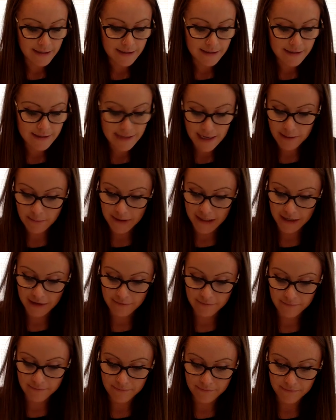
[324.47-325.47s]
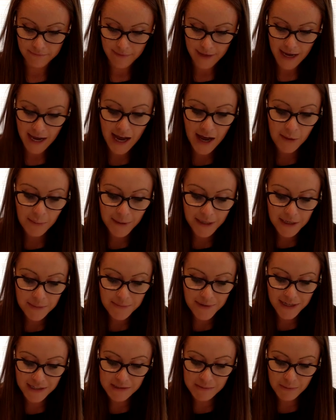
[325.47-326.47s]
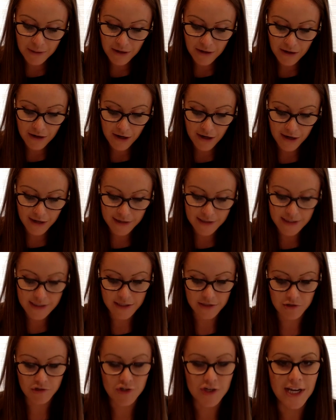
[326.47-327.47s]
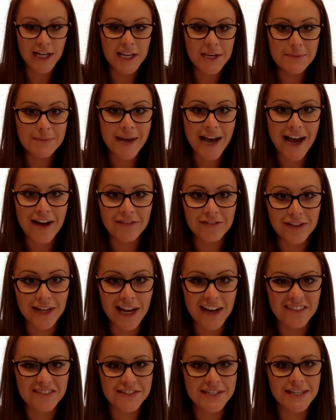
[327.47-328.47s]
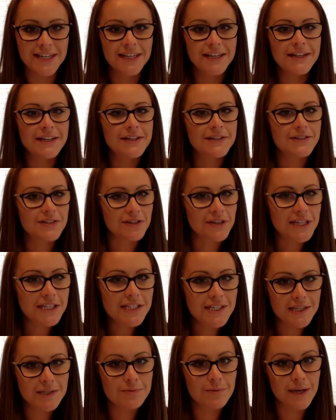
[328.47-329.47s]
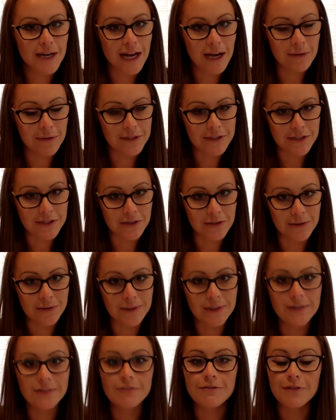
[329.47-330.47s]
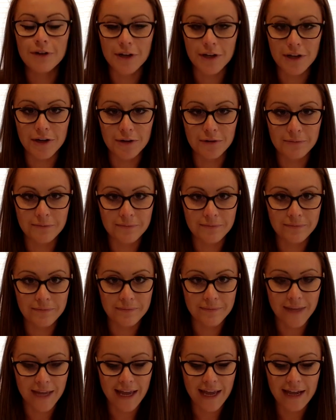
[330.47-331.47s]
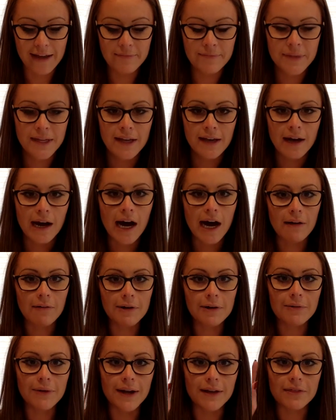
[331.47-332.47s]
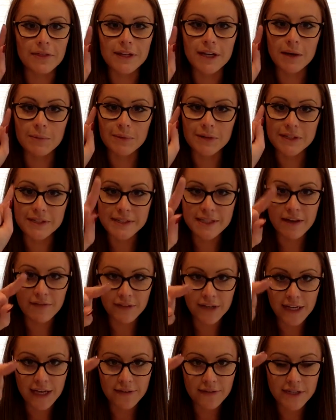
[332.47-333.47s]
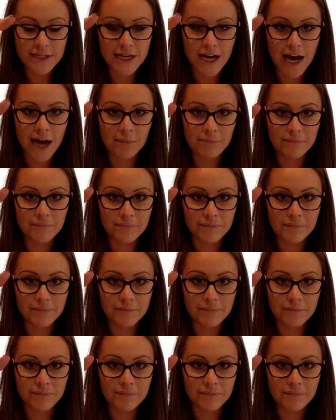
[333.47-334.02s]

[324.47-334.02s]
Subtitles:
Sammy, how many baseball cards does Jacob have left? So this is what I would do for you, okay? I would write the number 70 at the top